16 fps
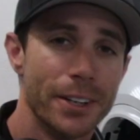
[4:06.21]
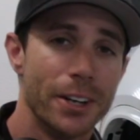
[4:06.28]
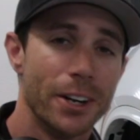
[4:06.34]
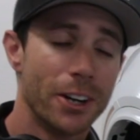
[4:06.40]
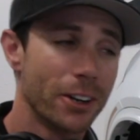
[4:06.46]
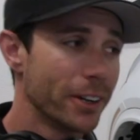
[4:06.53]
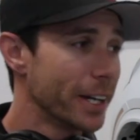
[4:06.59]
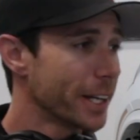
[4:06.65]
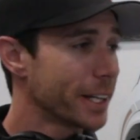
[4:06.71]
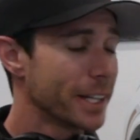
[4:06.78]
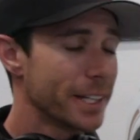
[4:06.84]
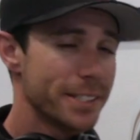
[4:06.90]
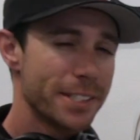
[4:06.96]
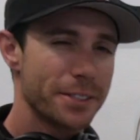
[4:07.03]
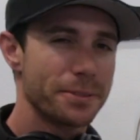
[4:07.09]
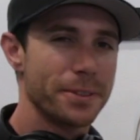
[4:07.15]
Alright
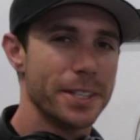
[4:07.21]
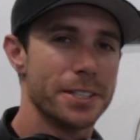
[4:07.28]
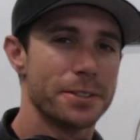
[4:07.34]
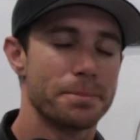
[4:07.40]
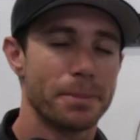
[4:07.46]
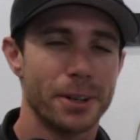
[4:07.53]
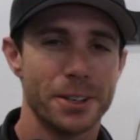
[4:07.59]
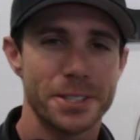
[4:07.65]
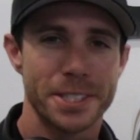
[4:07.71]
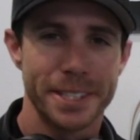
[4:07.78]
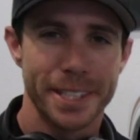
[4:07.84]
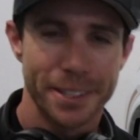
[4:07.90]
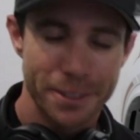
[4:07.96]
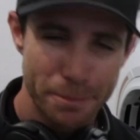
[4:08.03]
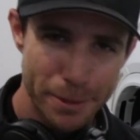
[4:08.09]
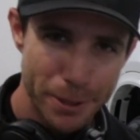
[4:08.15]
guys, just finished polishing
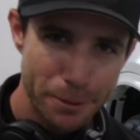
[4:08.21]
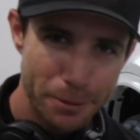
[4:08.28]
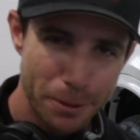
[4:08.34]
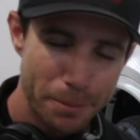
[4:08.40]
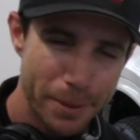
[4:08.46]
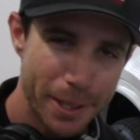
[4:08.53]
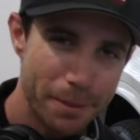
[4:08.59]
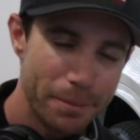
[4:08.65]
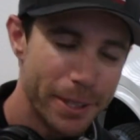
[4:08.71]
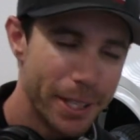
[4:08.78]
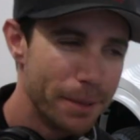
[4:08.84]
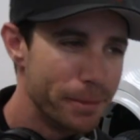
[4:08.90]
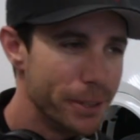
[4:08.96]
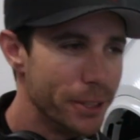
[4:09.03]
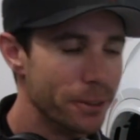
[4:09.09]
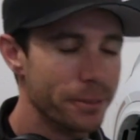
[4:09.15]
out the beautiful
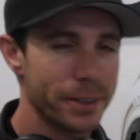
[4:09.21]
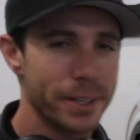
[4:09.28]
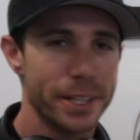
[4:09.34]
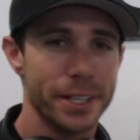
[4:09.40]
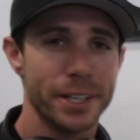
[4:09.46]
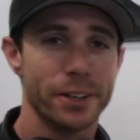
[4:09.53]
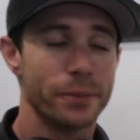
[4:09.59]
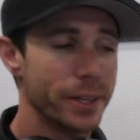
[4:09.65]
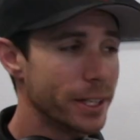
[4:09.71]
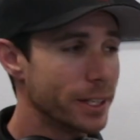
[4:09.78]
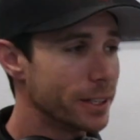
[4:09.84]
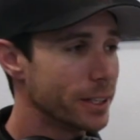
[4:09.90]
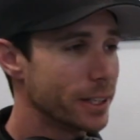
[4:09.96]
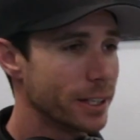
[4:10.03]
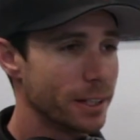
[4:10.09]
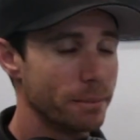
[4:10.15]
BMW over here.
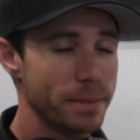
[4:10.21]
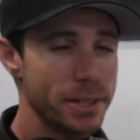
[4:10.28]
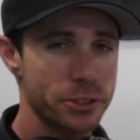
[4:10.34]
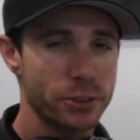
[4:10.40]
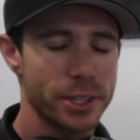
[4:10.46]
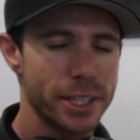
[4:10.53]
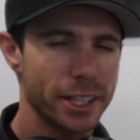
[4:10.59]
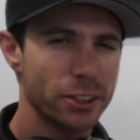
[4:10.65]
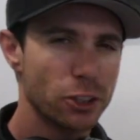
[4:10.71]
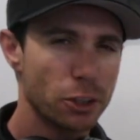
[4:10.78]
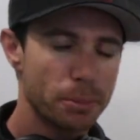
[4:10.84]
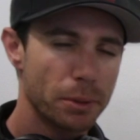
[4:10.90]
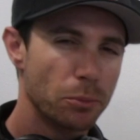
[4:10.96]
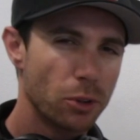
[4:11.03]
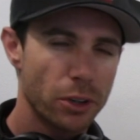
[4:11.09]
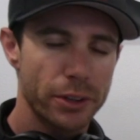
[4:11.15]
We basically did a little
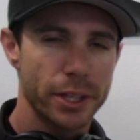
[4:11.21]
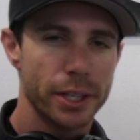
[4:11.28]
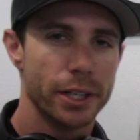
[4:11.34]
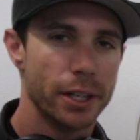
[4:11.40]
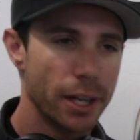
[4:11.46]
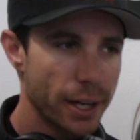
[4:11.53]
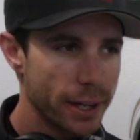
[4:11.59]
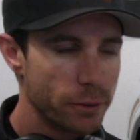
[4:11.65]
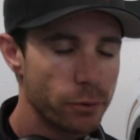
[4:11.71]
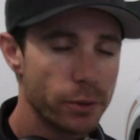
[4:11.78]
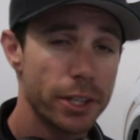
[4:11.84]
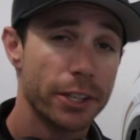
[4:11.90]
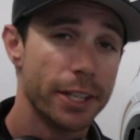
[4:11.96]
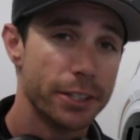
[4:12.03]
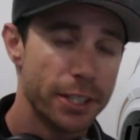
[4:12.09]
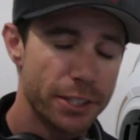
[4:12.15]
bit more than I
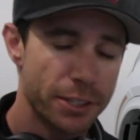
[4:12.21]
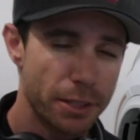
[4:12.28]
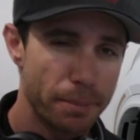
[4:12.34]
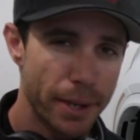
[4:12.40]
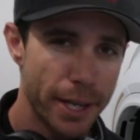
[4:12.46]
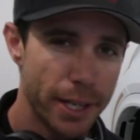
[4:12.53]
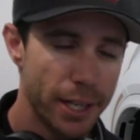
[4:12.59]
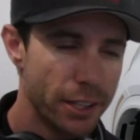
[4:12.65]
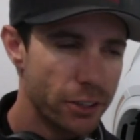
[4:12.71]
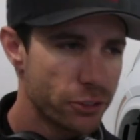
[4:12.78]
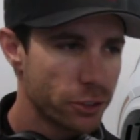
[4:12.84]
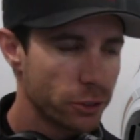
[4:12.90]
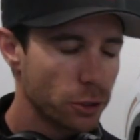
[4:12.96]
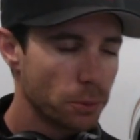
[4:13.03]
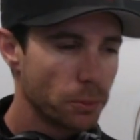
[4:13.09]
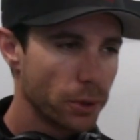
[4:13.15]
really anticipated. There's a
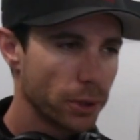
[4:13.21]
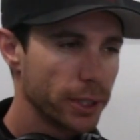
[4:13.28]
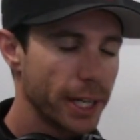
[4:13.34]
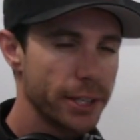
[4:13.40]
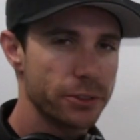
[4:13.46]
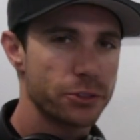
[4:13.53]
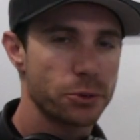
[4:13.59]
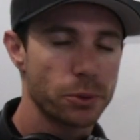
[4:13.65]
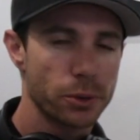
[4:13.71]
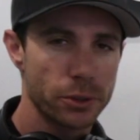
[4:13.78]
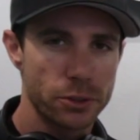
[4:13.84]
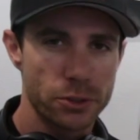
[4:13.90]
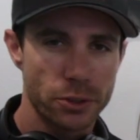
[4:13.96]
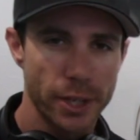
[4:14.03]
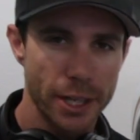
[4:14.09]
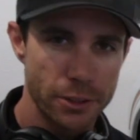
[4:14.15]
little more light swirls
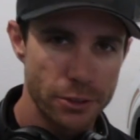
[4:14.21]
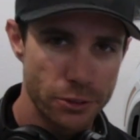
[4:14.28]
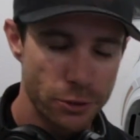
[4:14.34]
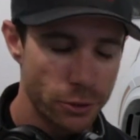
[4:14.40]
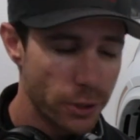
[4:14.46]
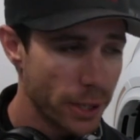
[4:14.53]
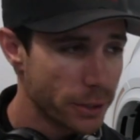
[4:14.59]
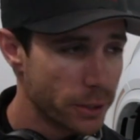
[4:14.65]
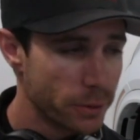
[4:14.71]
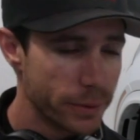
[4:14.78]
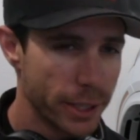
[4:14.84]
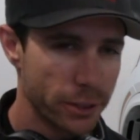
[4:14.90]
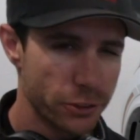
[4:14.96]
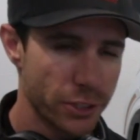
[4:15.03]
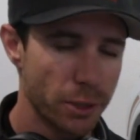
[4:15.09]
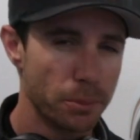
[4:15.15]
and scratches throughout the
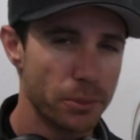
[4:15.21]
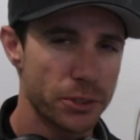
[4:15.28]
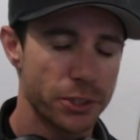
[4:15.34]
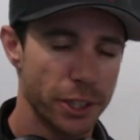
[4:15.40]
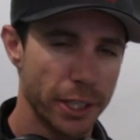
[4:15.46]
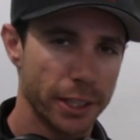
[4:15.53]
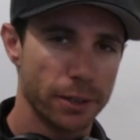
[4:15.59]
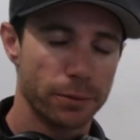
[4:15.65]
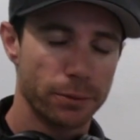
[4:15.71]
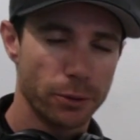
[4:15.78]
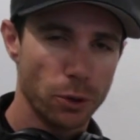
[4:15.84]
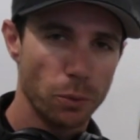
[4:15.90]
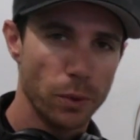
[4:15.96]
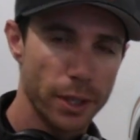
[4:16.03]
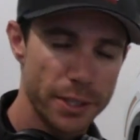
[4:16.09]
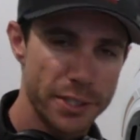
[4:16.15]
vehicle, so I almost did like a
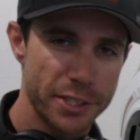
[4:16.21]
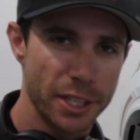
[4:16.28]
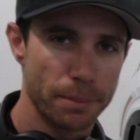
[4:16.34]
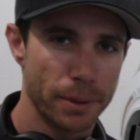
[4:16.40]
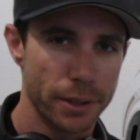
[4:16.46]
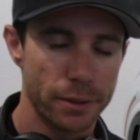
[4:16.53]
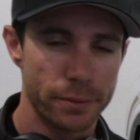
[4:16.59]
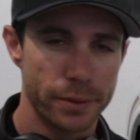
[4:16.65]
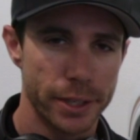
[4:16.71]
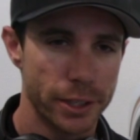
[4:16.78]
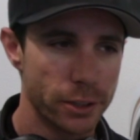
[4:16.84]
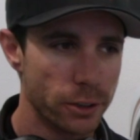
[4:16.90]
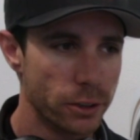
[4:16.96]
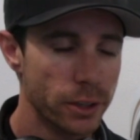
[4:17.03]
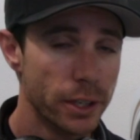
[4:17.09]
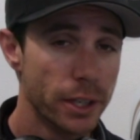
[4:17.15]
full one step on the
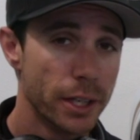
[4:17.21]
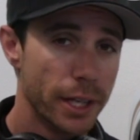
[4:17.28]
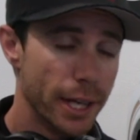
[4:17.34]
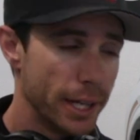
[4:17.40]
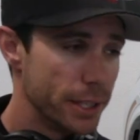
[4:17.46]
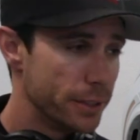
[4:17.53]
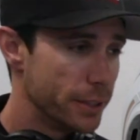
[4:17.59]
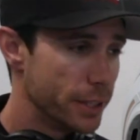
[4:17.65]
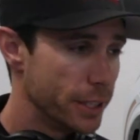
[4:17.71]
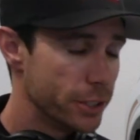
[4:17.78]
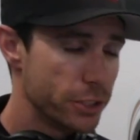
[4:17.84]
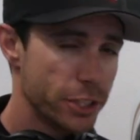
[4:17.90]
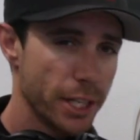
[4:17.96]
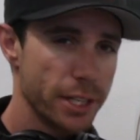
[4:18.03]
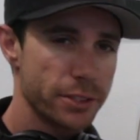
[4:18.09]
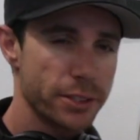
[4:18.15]
vehicle and then
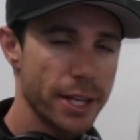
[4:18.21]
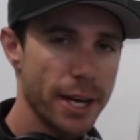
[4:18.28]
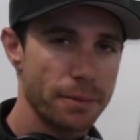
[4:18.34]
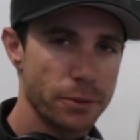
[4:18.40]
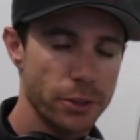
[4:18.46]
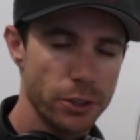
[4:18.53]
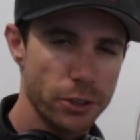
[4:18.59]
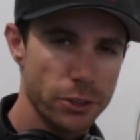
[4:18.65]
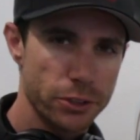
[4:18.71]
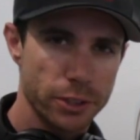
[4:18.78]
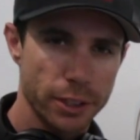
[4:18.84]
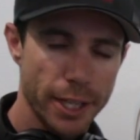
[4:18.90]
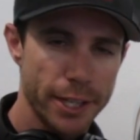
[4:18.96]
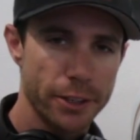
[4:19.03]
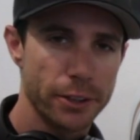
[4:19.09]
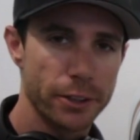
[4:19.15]
chase after those
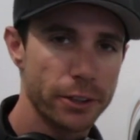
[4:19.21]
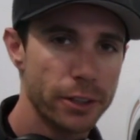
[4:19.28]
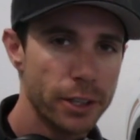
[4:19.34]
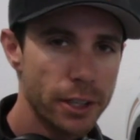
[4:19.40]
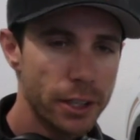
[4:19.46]
lighter,